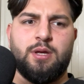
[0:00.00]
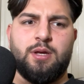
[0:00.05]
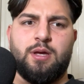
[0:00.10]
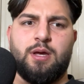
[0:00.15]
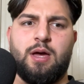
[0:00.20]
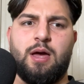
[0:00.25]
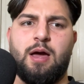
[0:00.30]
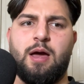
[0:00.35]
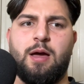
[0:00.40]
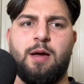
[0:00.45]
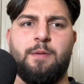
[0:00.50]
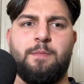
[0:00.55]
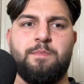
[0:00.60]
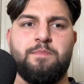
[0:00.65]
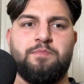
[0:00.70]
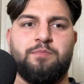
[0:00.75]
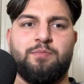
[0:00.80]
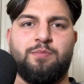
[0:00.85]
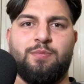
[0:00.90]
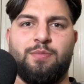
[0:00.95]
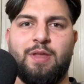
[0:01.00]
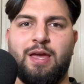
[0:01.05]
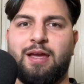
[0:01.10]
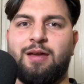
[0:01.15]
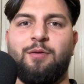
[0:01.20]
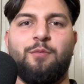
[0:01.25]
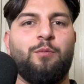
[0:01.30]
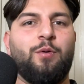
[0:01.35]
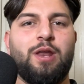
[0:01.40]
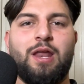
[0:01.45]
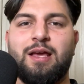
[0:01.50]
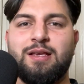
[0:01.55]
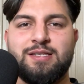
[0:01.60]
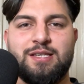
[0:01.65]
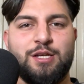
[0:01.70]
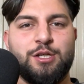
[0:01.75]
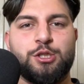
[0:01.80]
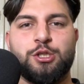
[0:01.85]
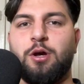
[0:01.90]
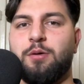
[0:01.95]
Like when I
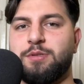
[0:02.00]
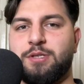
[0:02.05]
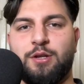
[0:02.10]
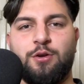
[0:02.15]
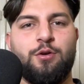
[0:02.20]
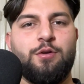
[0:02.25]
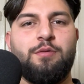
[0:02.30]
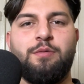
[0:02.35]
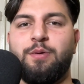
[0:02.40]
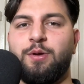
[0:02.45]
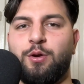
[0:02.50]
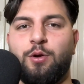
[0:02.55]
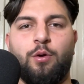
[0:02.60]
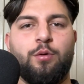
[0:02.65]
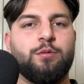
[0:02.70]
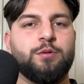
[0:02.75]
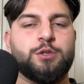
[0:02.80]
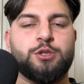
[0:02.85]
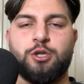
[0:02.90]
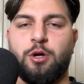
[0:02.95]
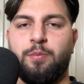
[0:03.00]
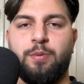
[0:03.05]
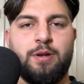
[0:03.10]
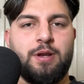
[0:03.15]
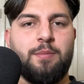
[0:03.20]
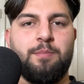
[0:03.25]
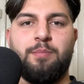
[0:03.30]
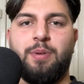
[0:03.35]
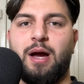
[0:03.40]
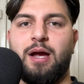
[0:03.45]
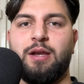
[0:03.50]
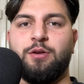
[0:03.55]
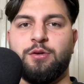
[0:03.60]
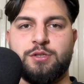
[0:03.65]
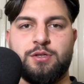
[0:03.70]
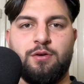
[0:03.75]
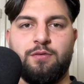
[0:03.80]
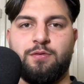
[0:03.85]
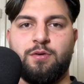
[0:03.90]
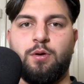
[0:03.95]
say shops, I don't even go in shopping and buying
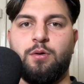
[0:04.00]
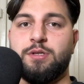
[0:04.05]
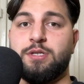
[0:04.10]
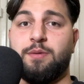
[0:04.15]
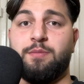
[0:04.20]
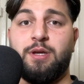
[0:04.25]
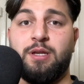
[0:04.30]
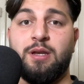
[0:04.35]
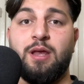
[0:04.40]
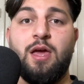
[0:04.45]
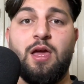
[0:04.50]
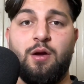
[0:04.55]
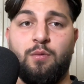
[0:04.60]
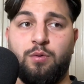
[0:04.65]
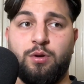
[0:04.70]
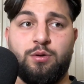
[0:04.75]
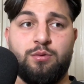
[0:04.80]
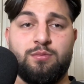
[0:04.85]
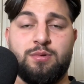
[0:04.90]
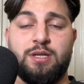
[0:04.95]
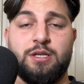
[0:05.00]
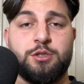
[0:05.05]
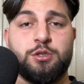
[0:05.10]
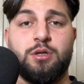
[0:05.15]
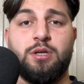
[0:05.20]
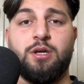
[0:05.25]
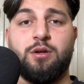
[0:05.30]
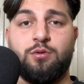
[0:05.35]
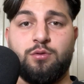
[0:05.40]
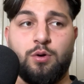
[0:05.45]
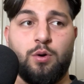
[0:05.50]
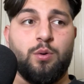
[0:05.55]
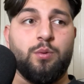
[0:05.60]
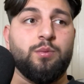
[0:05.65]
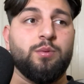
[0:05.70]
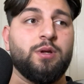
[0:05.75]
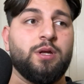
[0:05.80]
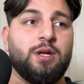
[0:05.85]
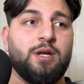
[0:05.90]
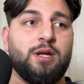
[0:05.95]
yourself clothes. I mean when you literally go
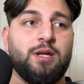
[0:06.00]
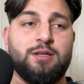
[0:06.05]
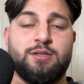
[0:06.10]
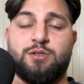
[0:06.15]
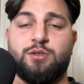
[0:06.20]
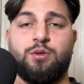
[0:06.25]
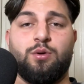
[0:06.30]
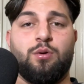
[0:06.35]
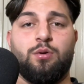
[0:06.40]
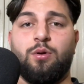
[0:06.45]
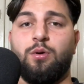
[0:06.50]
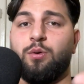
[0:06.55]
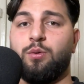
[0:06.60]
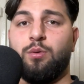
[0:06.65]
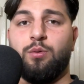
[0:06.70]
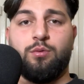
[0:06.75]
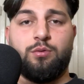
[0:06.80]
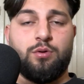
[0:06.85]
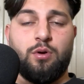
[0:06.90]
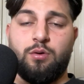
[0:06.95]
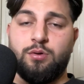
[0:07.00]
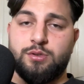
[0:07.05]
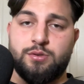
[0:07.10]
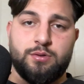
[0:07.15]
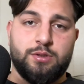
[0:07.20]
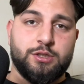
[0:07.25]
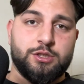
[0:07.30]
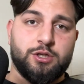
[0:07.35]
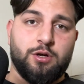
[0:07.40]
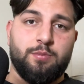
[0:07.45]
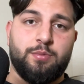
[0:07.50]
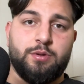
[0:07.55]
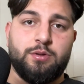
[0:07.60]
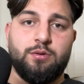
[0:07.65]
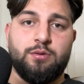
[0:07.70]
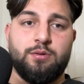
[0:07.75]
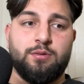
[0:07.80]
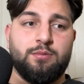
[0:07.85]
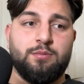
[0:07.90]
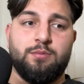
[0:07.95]
to your local grocery shopping
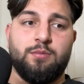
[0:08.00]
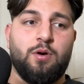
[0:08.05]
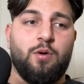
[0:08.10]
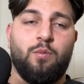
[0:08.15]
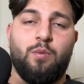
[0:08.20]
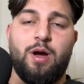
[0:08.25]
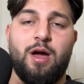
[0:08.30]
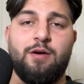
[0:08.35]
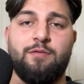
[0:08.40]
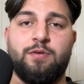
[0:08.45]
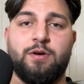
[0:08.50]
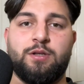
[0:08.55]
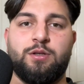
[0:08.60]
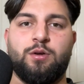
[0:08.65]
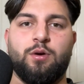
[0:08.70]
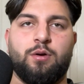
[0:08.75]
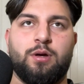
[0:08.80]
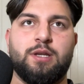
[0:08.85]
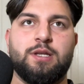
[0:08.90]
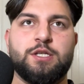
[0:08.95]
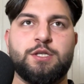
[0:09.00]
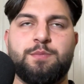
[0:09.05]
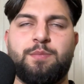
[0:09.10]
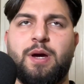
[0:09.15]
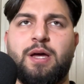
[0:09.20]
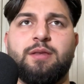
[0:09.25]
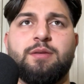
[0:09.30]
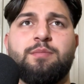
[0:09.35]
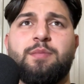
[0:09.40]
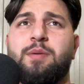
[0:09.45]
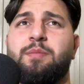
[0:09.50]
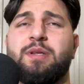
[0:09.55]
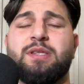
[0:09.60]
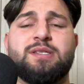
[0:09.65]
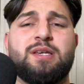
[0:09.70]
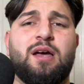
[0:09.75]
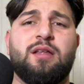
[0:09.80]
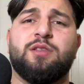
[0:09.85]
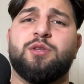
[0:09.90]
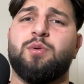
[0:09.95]
or whatever, and you're gonna spend maybe
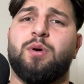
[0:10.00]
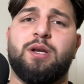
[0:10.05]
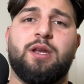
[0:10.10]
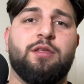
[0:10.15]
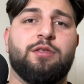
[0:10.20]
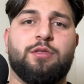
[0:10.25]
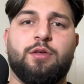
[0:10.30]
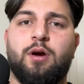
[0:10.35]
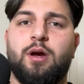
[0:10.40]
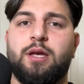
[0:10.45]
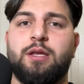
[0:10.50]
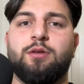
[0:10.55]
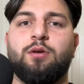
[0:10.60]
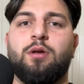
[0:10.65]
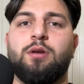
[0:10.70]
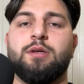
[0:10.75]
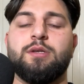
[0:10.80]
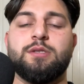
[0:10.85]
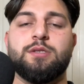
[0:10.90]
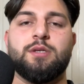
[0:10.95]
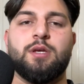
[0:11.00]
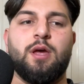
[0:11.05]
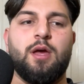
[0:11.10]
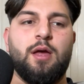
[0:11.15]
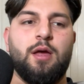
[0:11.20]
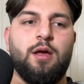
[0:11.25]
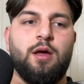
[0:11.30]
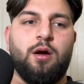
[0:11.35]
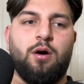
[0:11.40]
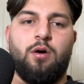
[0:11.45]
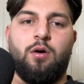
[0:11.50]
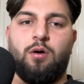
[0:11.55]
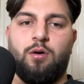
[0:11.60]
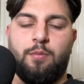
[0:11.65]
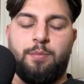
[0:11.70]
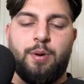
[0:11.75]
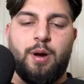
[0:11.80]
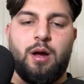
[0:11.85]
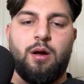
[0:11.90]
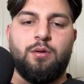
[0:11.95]
10, 20, $30 or
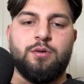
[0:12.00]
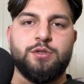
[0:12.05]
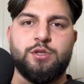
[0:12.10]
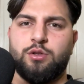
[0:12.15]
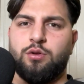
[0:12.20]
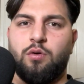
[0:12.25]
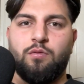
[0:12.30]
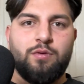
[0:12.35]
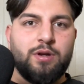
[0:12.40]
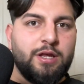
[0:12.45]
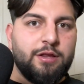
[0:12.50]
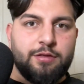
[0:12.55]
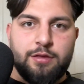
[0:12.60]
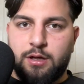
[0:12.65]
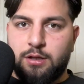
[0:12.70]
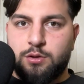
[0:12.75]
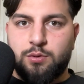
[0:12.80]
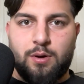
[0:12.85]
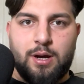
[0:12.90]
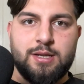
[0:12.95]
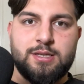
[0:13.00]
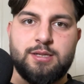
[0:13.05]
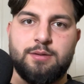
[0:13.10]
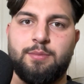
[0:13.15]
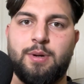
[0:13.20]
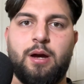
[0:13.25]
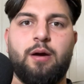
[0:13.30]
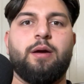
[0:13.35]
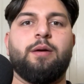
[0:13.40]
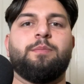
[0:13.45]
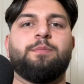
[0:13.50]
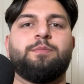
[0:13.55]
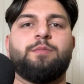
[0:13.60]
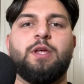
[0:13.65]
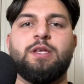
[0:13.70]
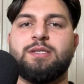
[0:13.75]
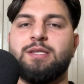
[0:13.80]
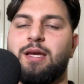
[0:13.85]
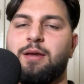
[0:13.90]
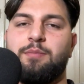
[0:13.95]
pounds. You don't really think twice about it.
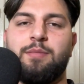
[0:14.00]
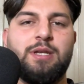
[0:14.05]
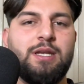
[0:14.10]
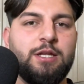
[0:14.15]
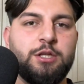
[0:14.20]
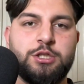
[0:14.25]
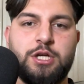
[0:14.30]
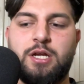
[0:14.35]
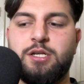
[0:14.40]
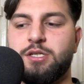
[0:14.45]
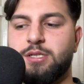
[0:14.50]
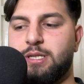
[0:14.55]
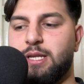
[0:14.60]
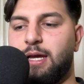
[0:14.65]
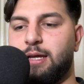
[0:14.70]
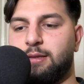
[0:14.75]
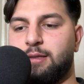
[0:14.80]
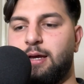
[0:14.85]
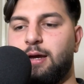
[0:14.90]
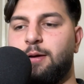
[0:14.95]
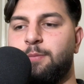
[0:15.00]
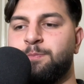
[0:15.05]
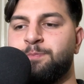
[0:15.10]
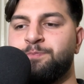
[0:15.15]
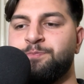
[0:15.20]
It's like mini changes like that.